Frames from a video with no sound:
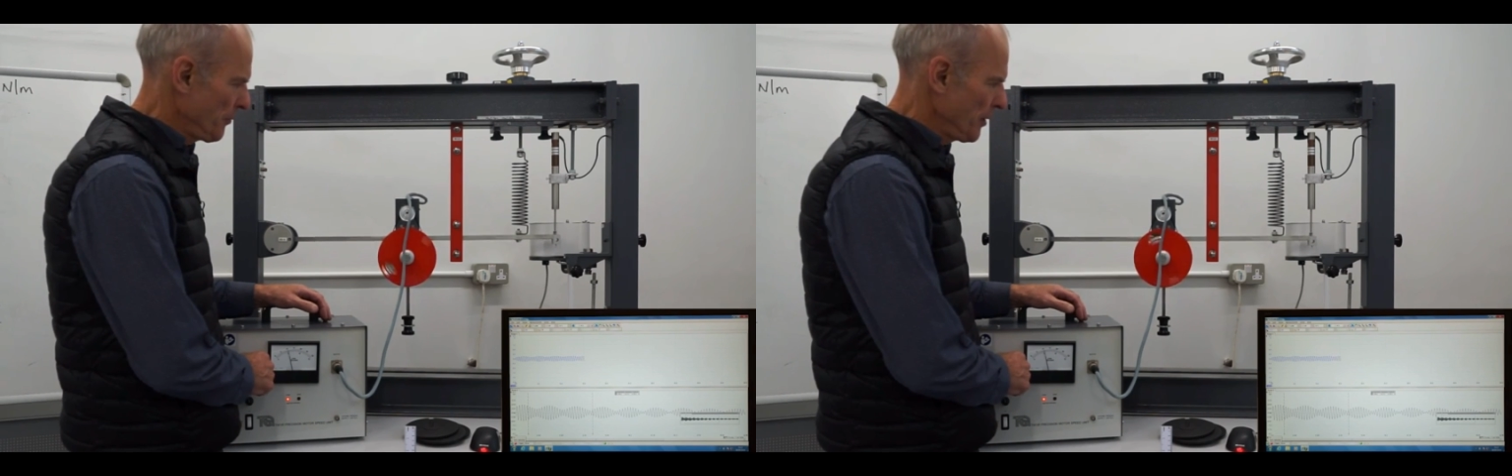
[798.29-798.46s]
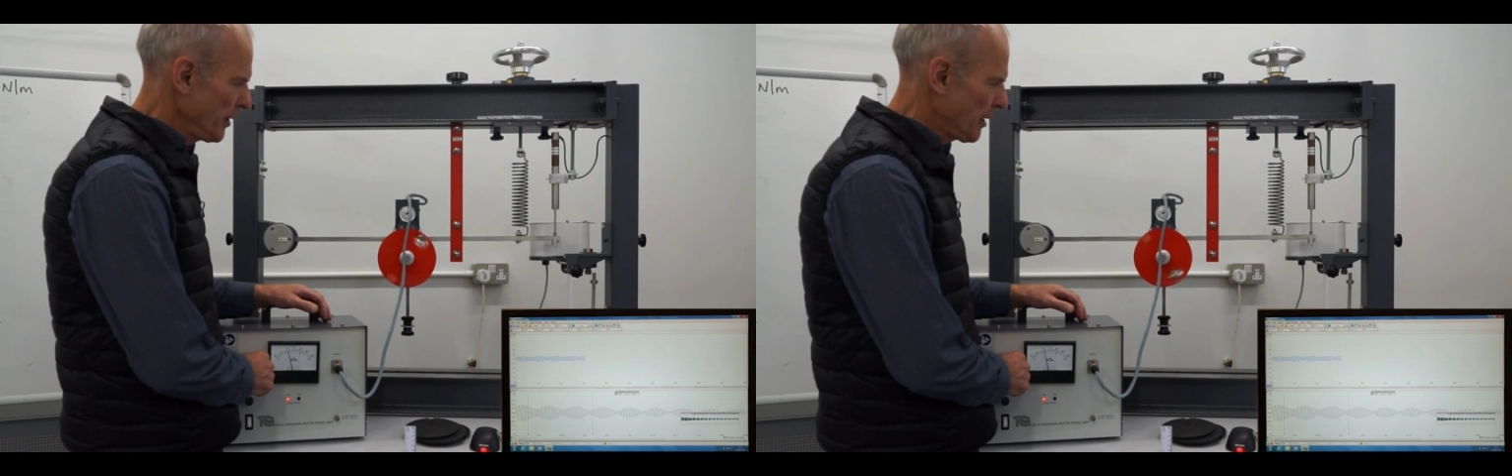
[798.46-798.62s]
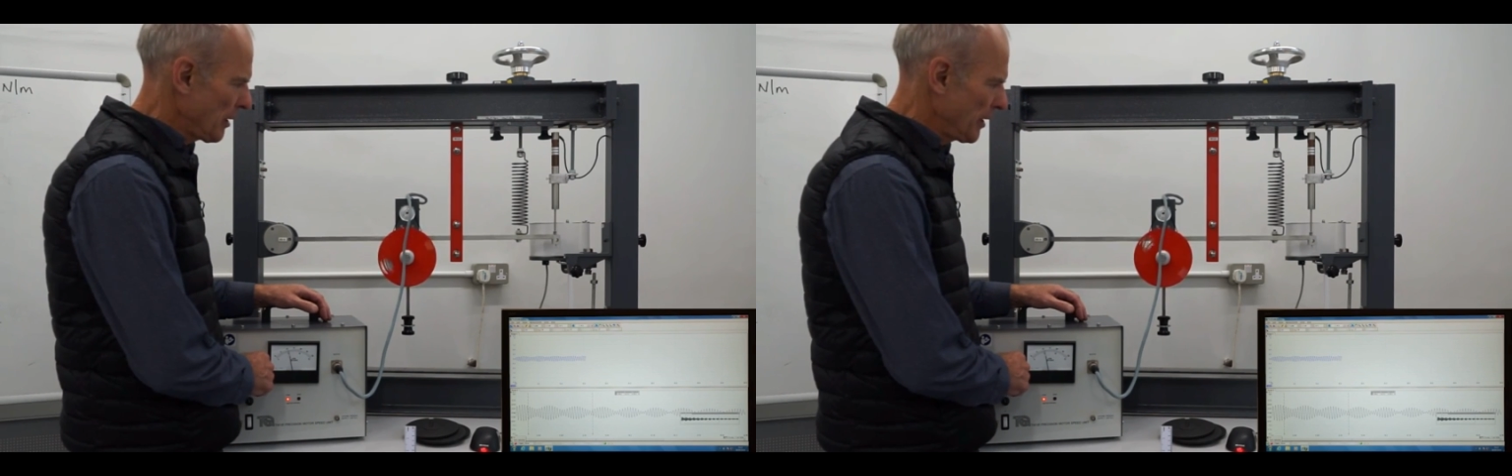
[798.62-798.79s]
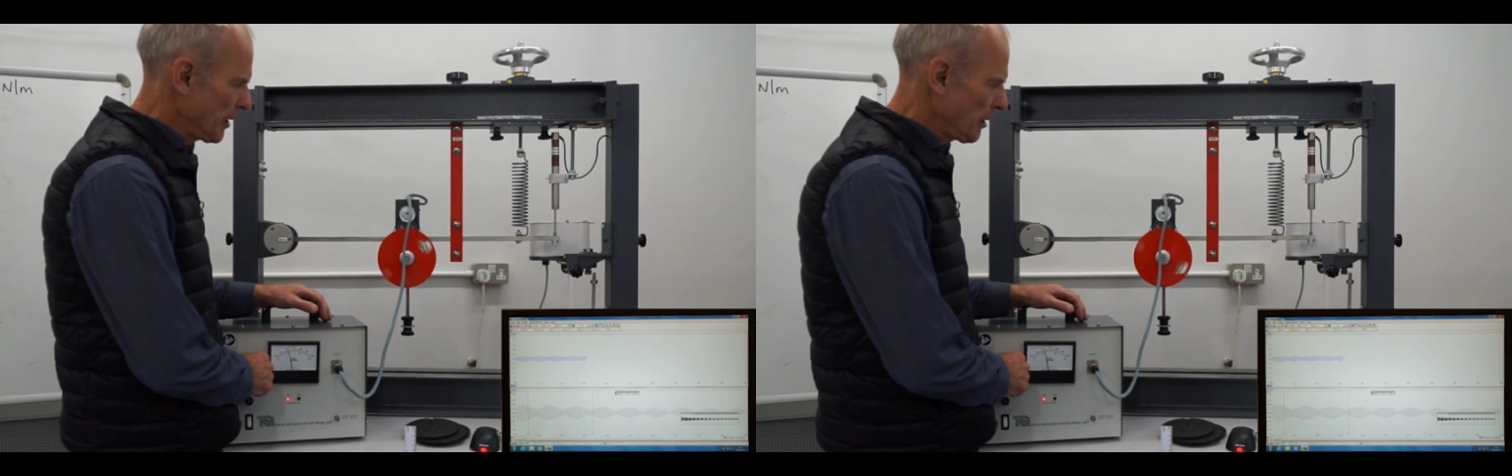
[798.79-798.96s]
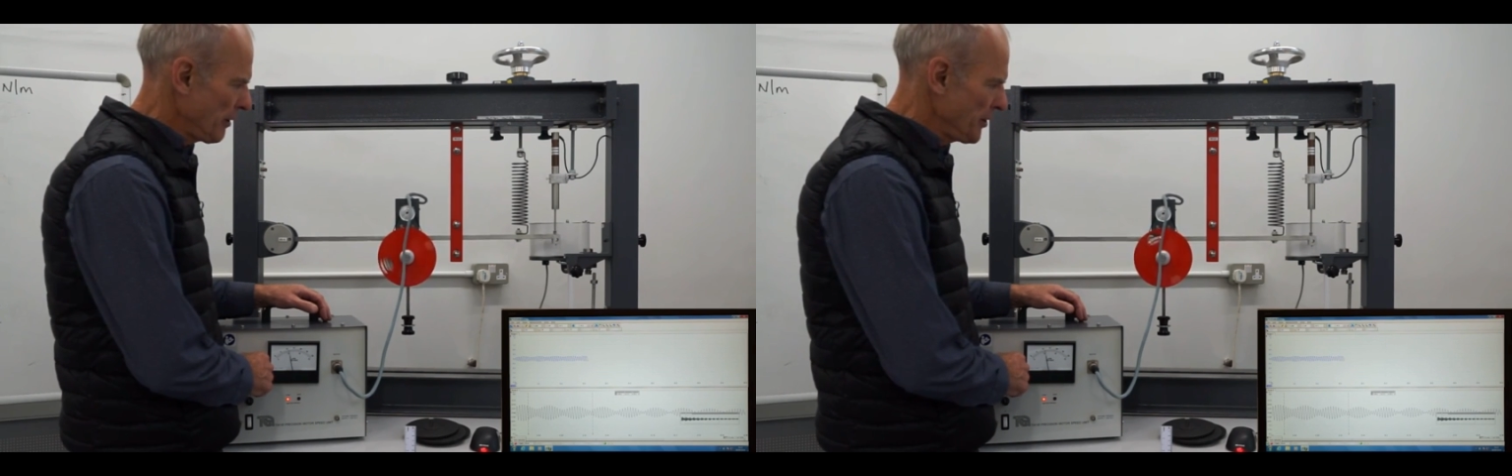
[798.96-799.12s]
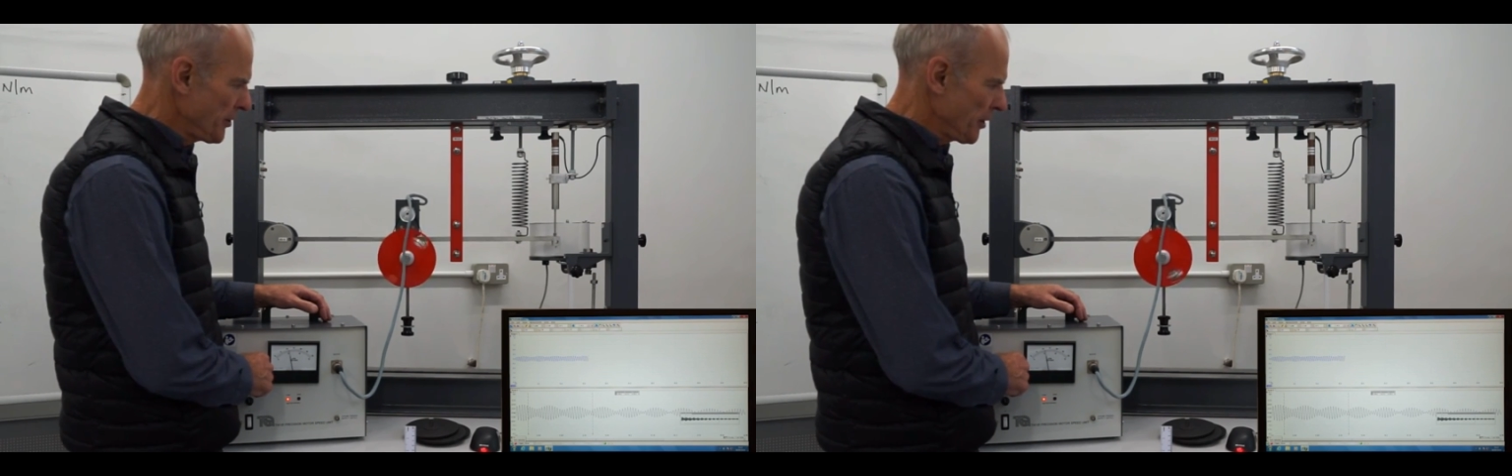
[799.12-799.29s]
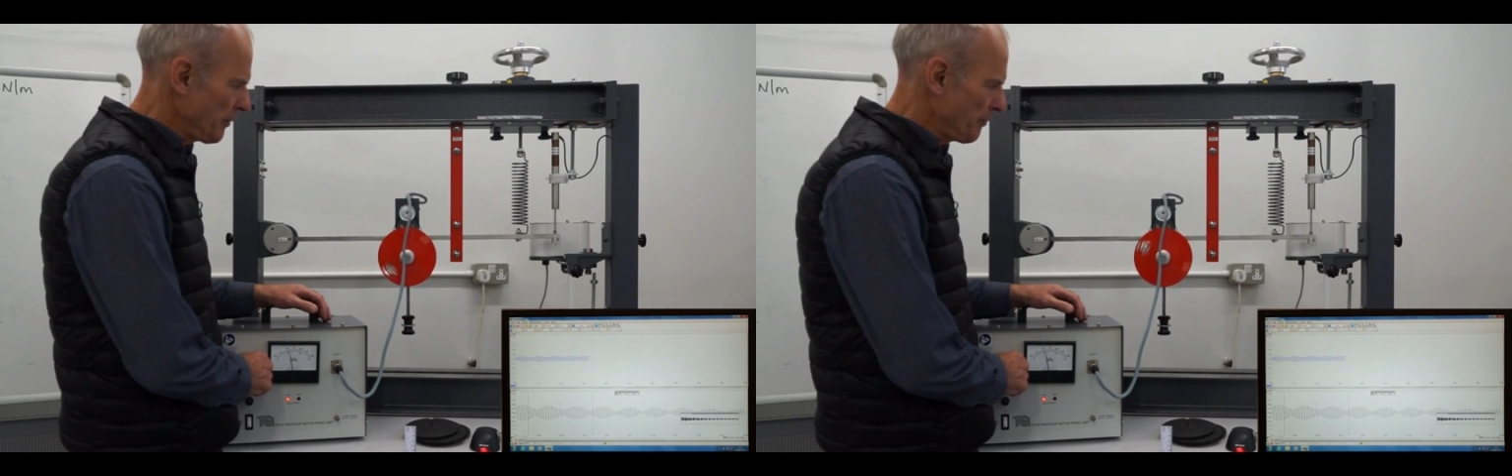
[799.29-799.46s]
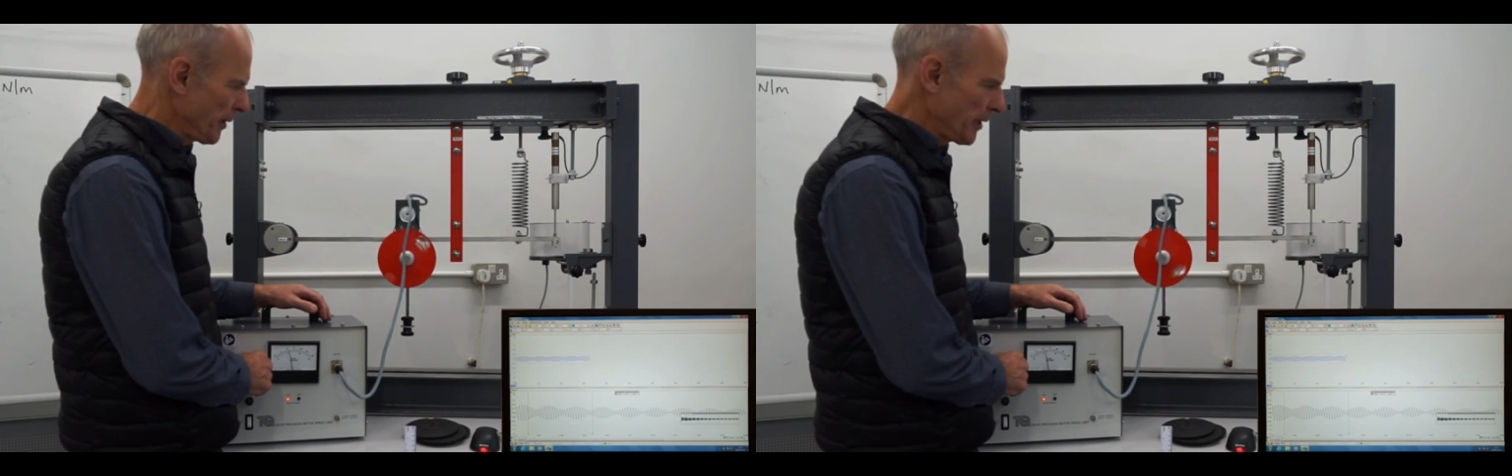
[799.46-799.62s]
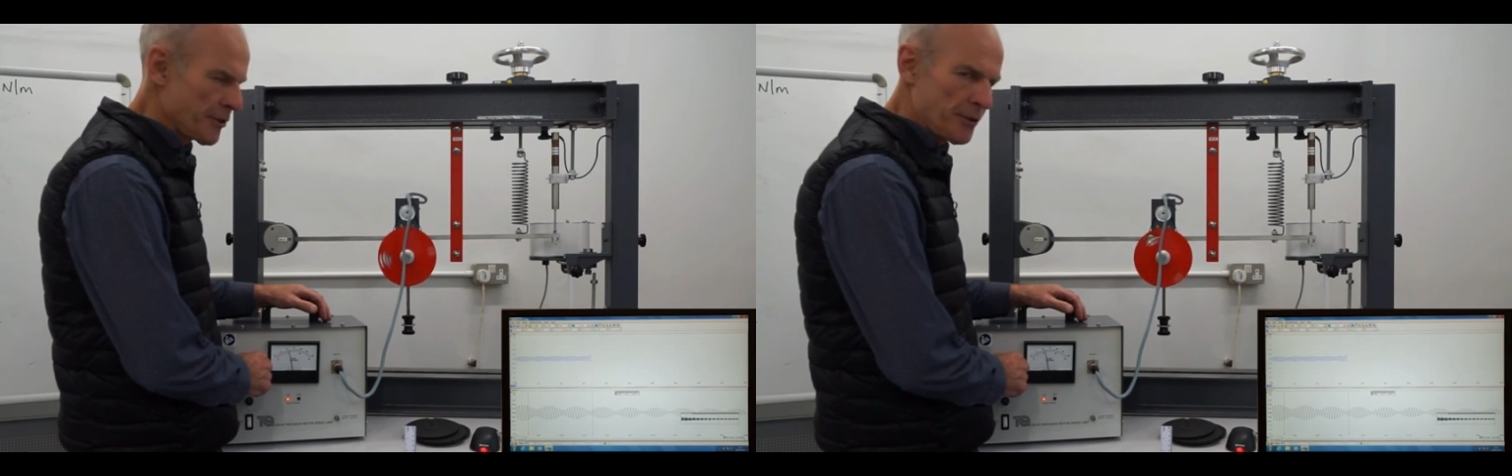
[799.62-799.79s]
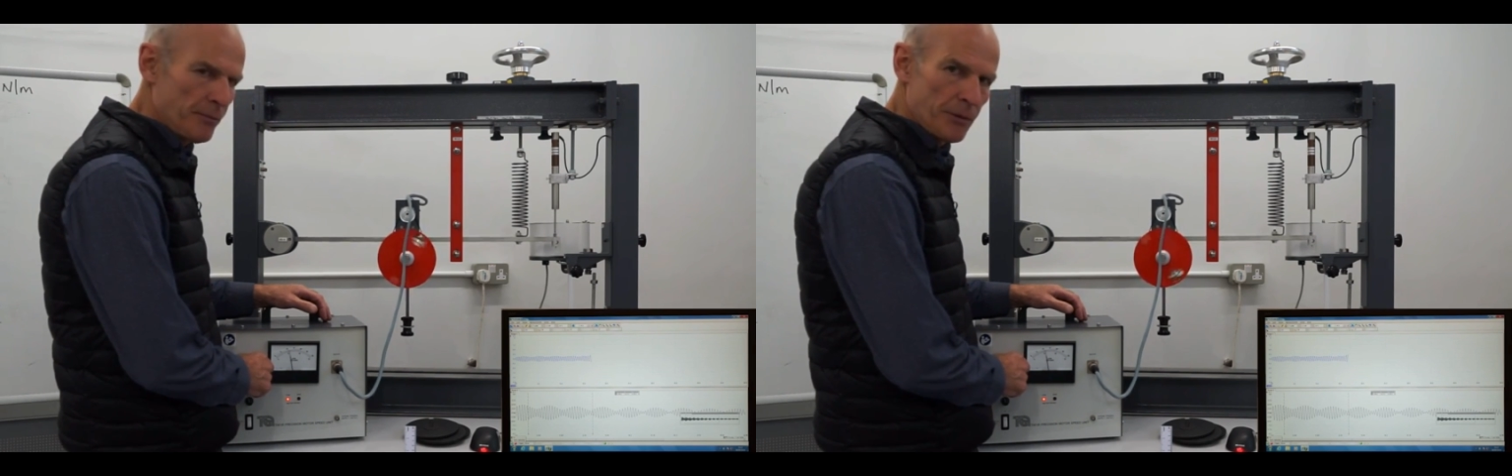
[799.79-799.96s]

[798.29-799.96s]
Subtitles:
we increase it a bit,